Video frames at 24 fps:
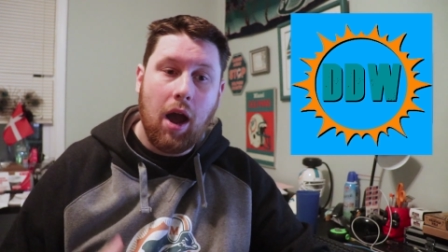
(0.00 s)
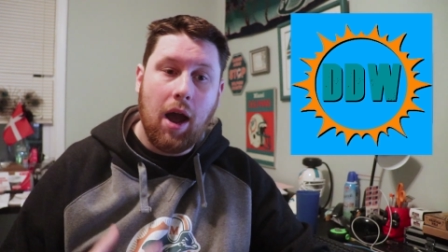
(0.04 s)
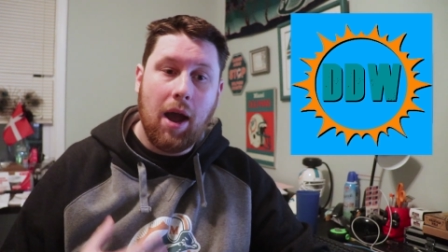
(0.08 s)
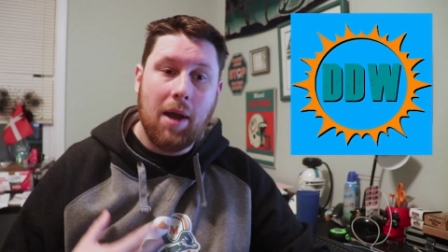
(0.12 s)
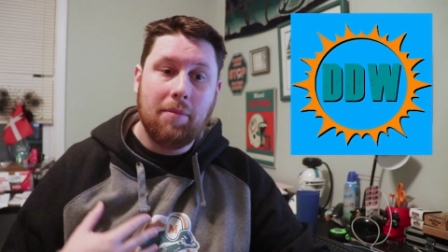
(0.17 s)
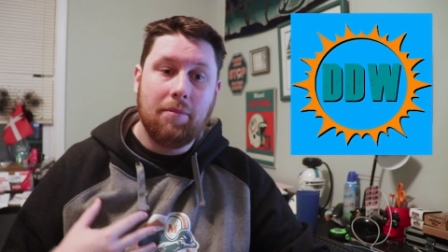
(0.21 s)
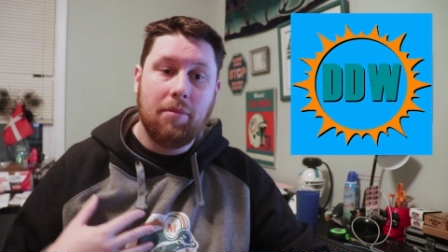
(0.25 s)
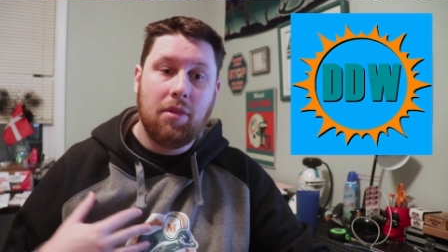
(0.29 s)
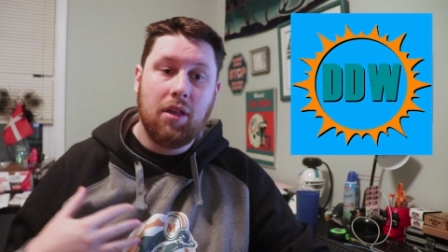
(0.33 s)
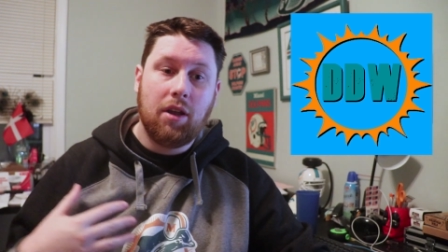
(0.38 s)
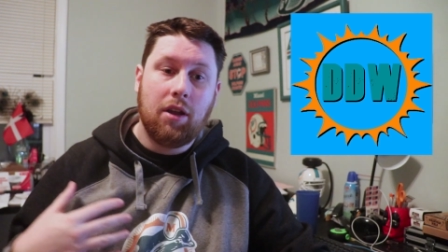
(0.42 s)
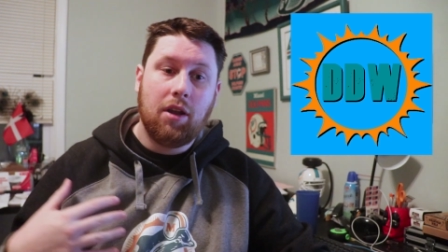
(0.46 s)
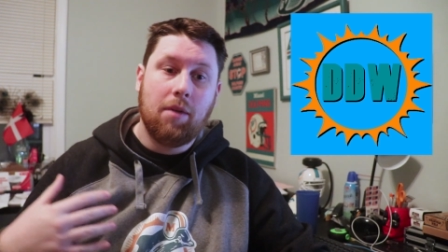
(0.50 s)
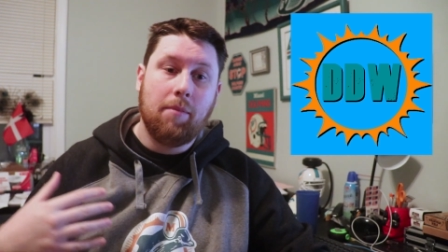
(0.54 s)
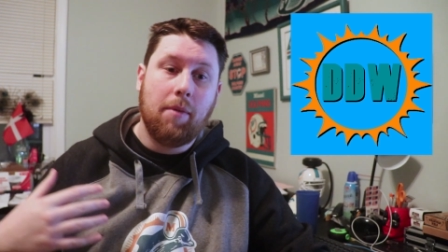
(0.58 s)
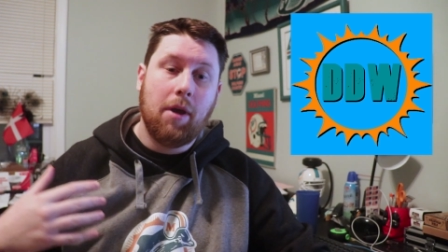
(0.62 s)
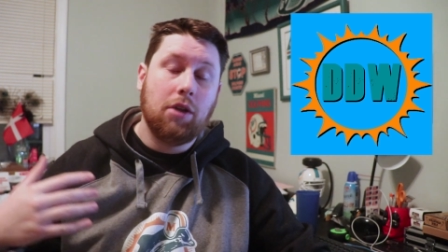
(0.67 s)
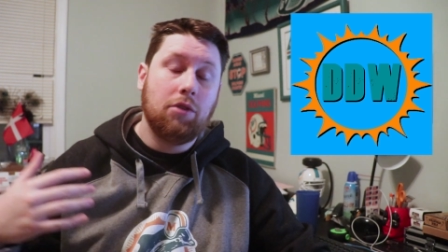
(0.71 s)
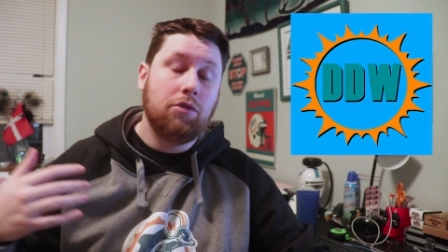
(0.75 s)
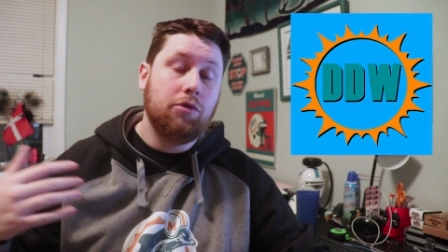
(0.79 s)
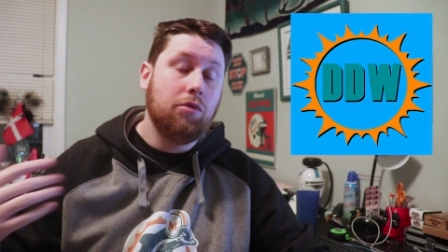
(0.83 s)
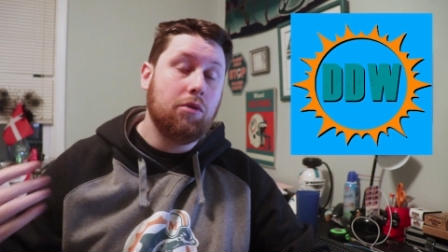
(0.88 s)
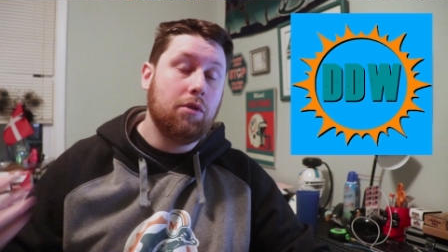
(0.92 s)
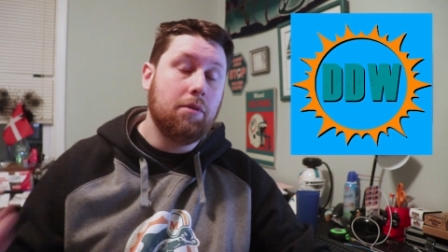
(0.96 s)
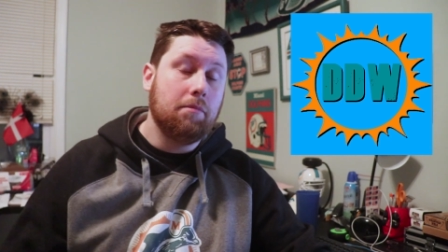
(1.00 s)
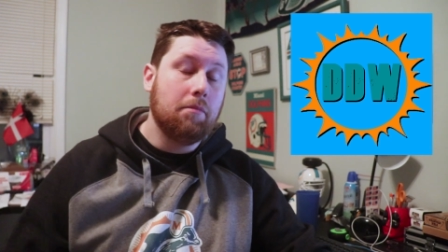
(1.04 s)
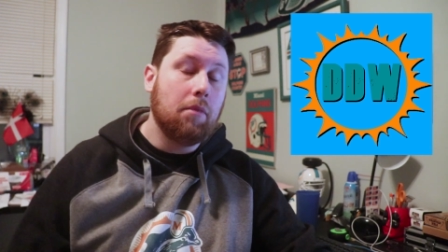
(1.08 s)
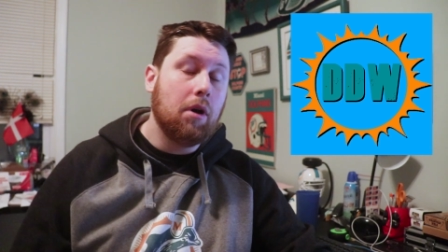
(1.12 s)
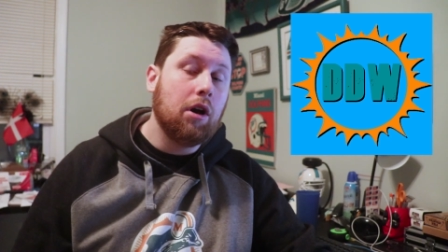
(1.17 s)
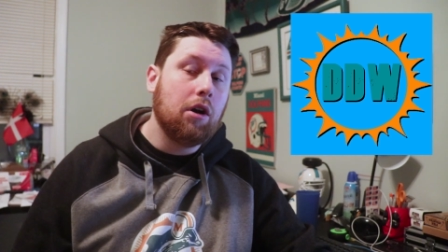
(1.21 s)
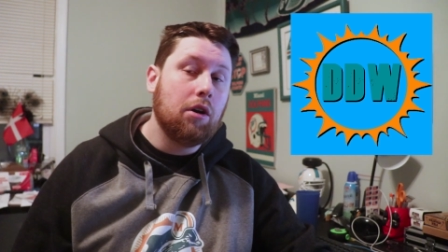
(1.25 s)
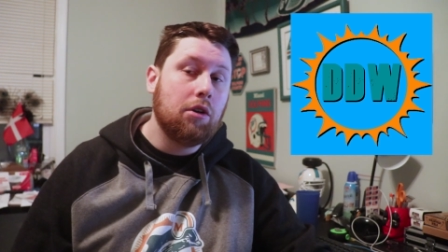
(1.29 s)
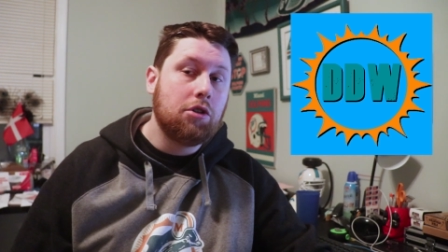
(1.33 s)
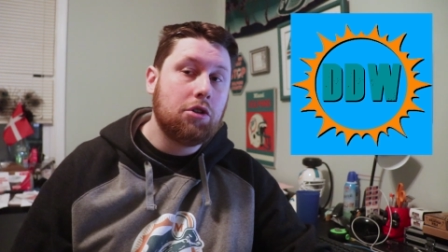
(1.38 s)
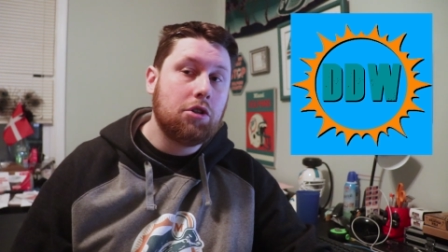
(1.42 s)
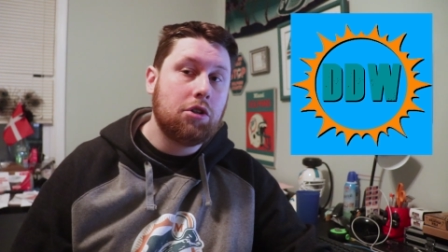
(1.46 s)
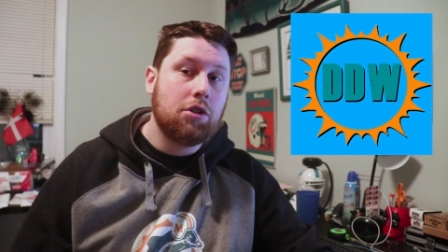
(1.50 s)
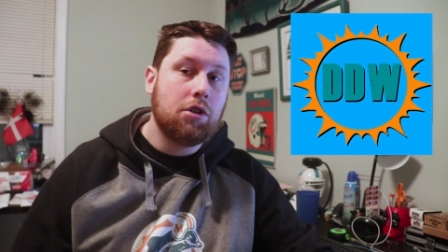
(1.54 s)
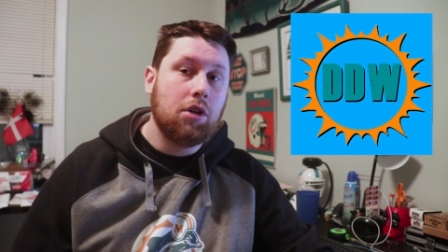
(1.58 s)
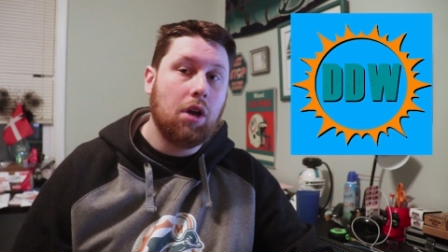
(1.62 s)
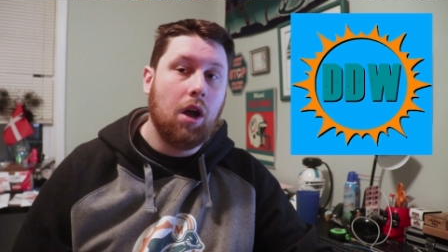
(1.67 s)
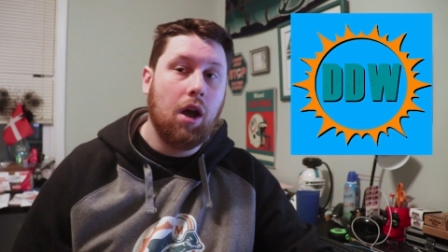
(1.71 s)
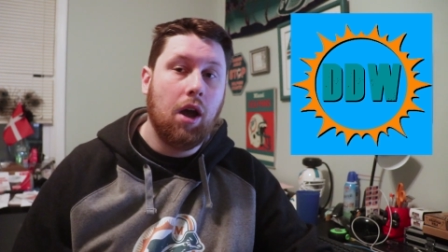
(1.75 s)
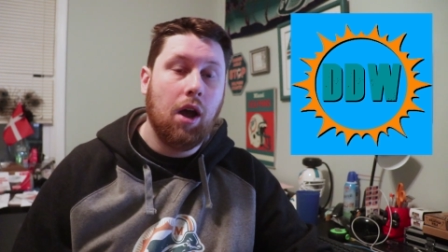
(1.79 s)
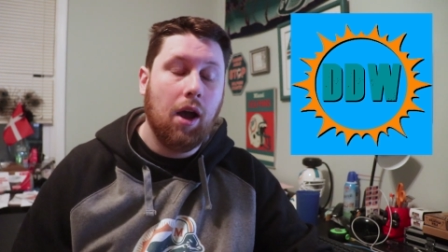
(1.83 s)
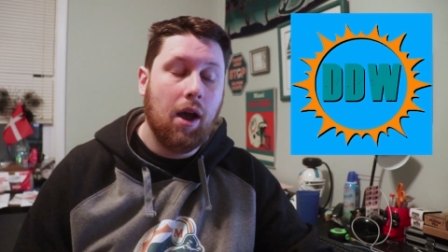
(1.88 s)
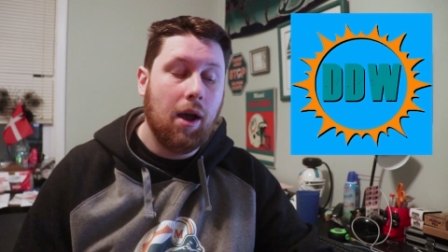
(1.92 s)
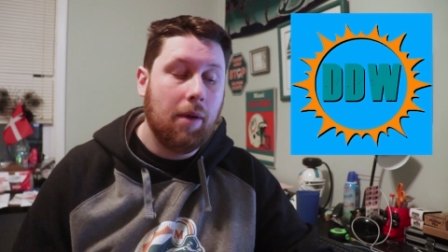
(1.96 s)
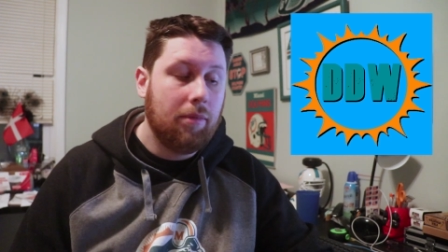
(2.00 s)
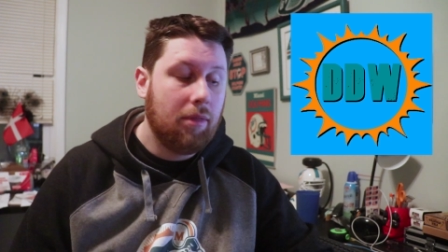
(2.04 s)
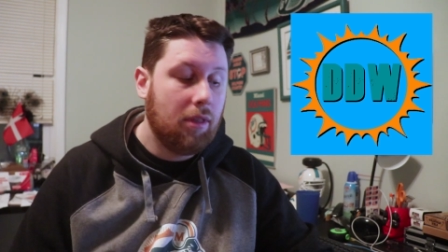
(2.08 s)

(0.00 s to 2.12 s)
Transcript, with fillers: I'm thinking about doing merch. Uh,